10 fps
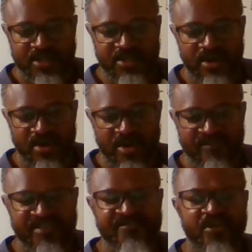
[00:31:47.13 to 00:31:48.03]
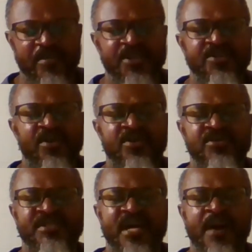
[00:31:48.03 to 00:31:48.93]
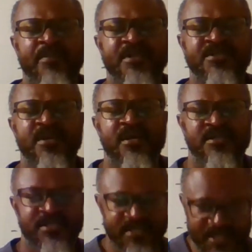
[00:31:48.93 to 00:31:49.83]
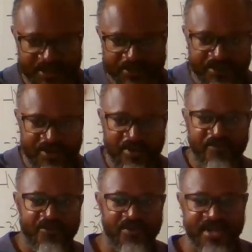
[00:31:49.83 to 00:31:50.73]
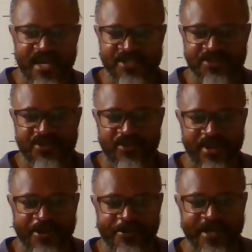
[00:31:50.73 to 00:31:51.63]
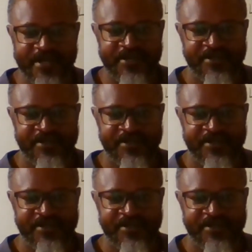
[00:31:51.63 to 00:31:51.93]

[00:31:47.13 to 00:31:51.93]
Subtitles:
ton of information on those topics. See you. Hopefully that you're doing great.